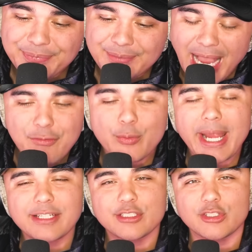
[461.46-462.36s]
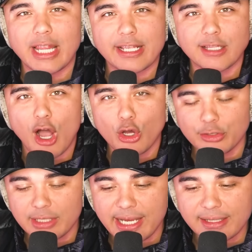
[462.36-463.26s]
I haven't reacted to like all
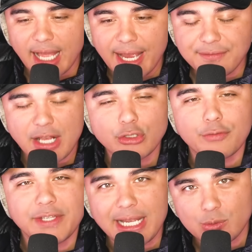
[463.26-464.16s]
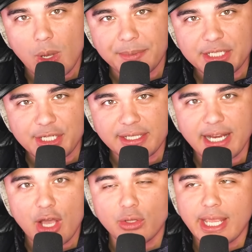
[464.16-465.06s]
their like lives. I don't know if you guys want me to check
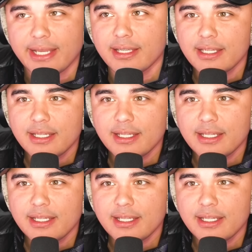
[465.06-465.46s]
it out, like